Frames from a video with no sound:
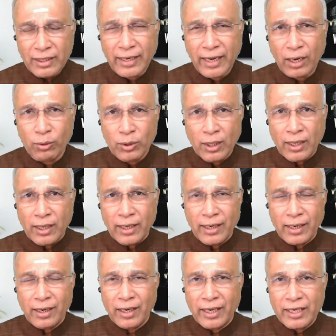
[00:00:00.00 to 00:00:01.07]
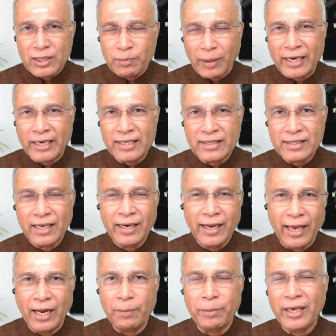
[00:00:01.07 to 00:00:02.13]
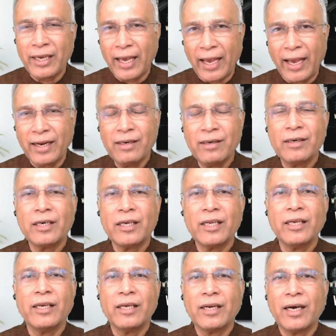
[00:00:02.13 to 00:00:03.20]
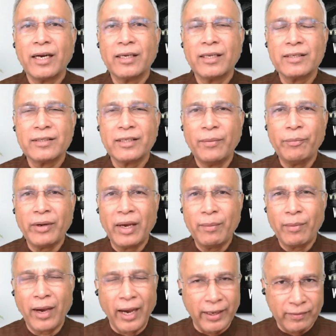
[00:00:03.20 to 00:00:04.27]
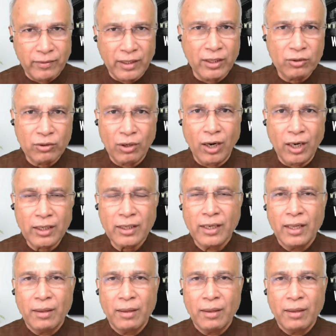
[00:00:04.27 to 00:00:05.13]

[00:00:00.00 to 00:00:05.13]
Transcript: Now, is Pakistan helping and hurting Iran at the same time? I think not.